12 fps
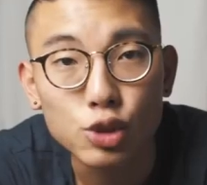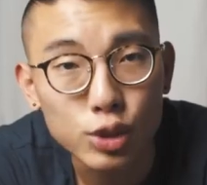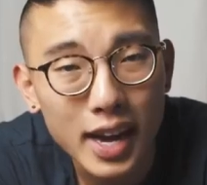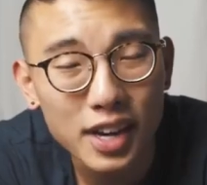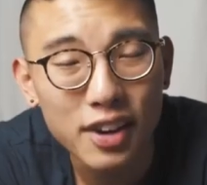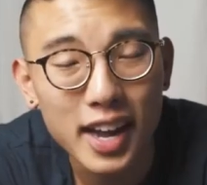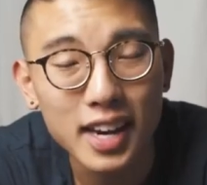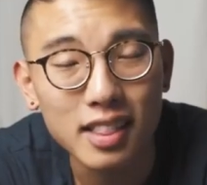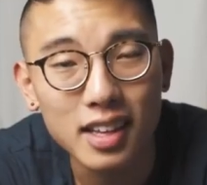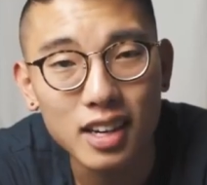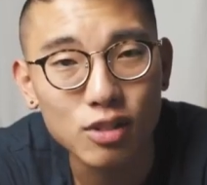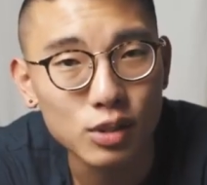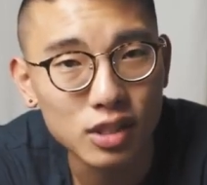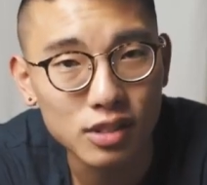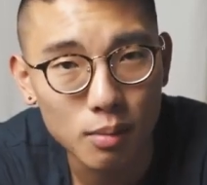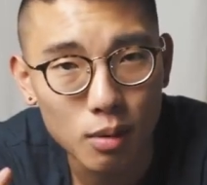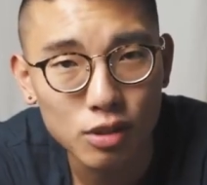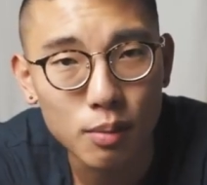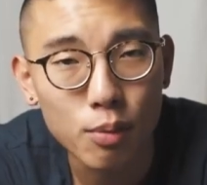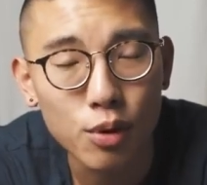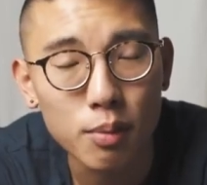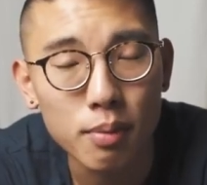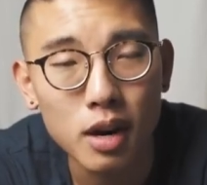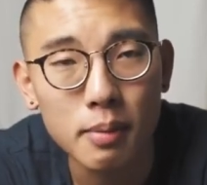track your analytics, which is the most
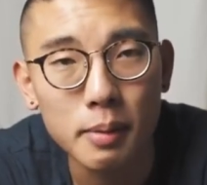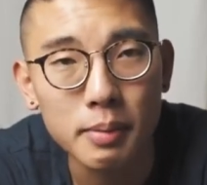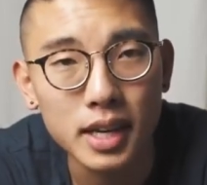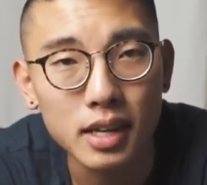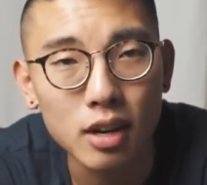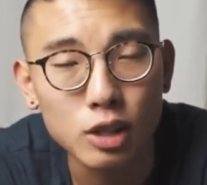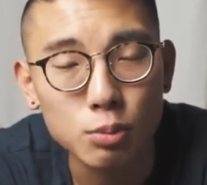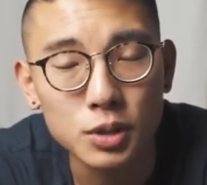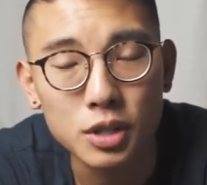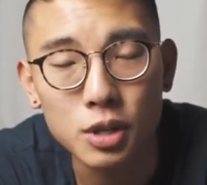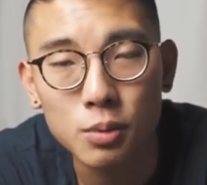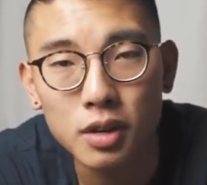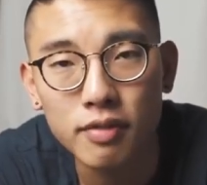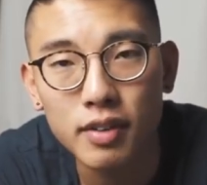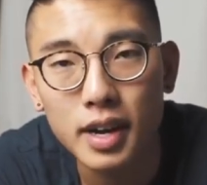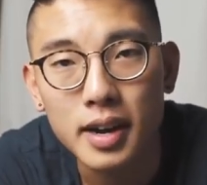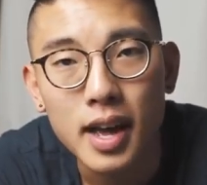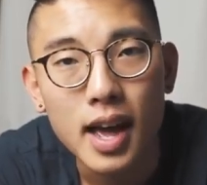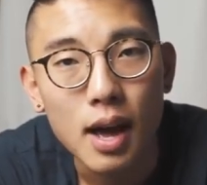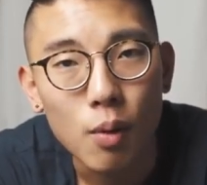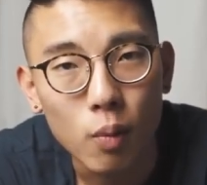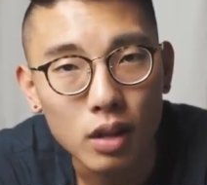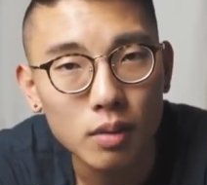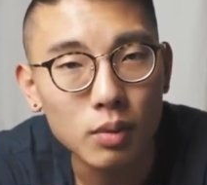important part about being an entrepreneur. You want to find
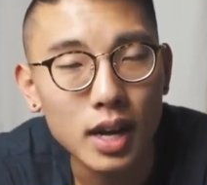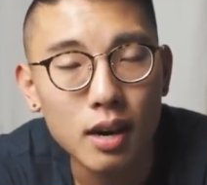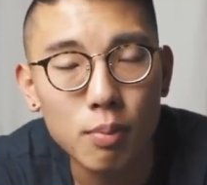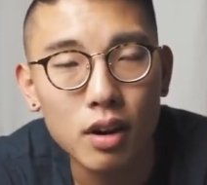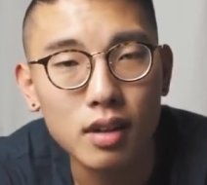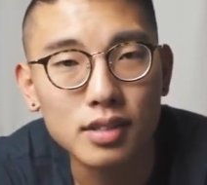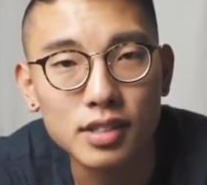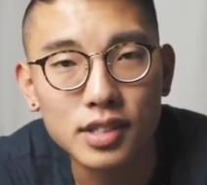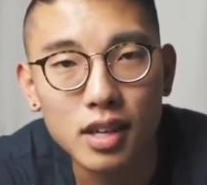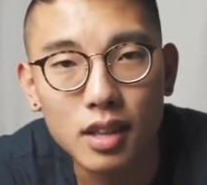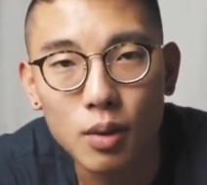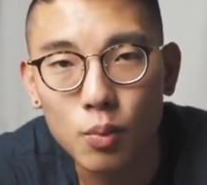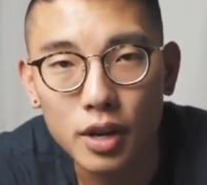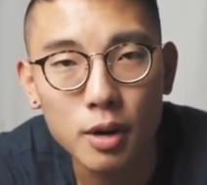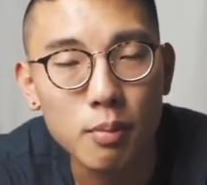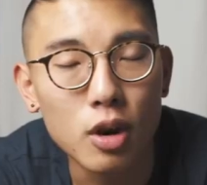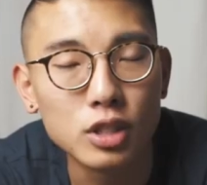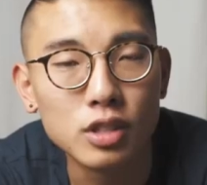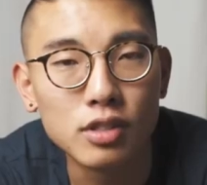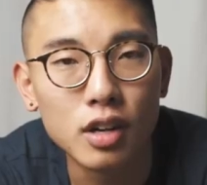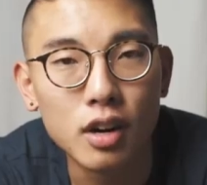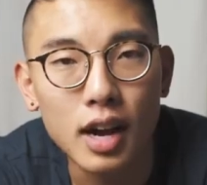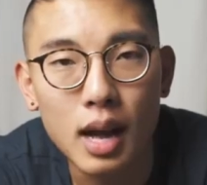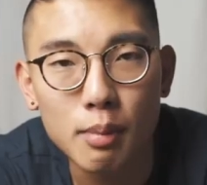what kind of products are selling, what your margins
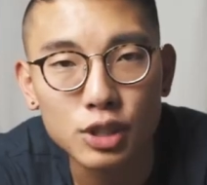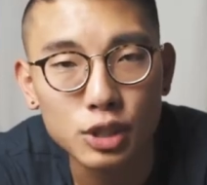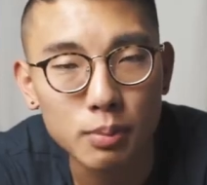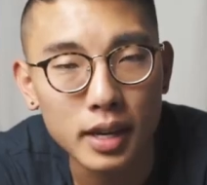are, how much you're